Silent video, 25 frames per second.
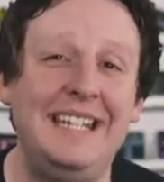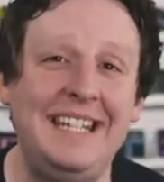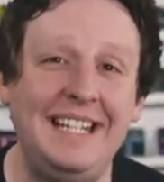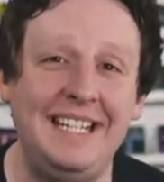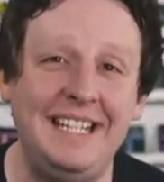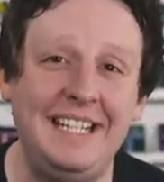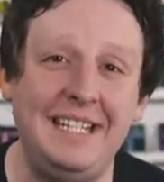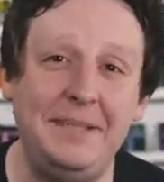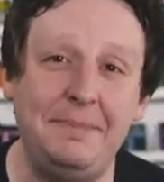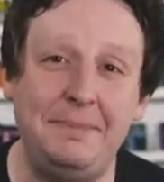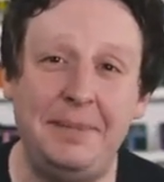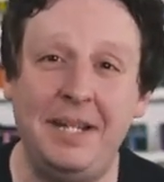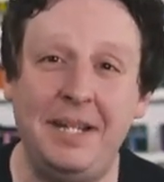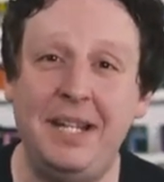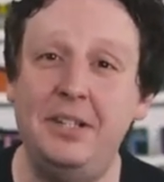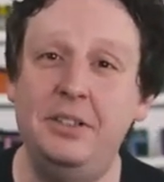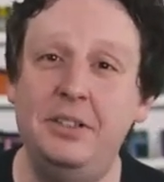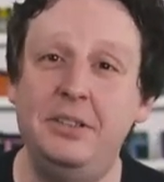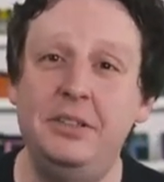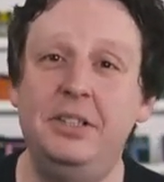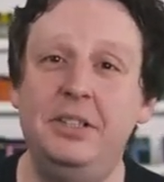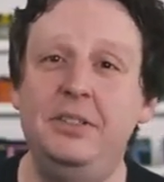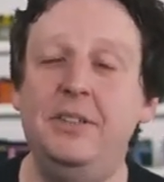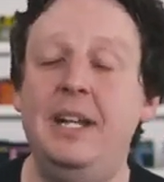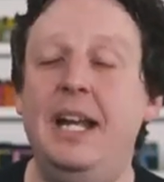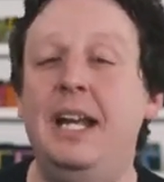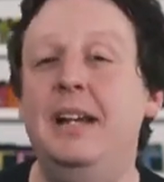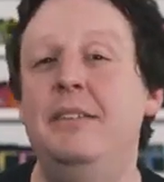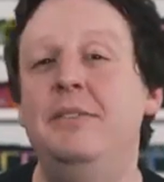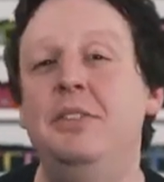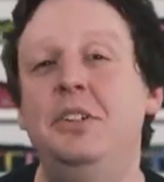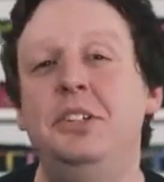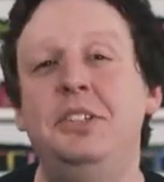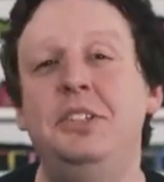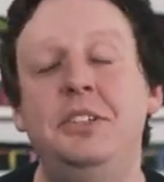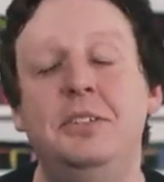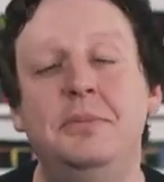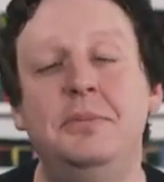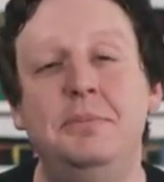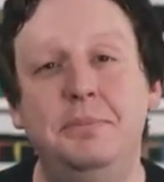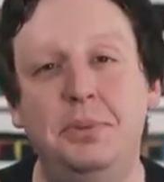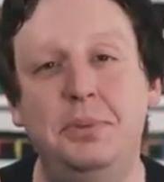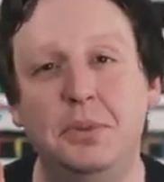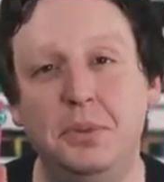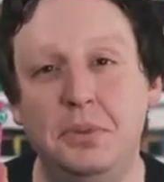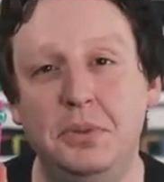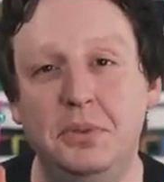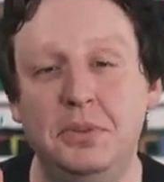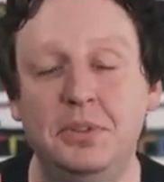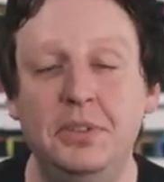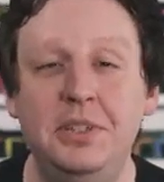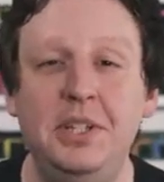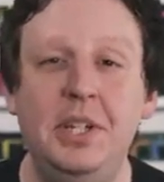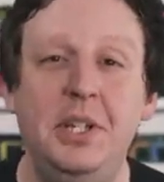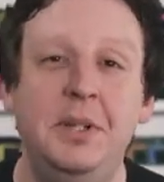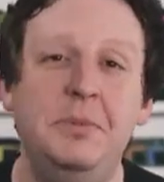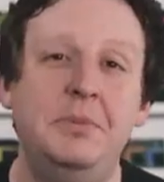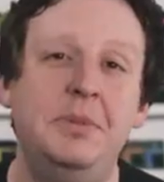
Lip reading: any pedal you have on your board,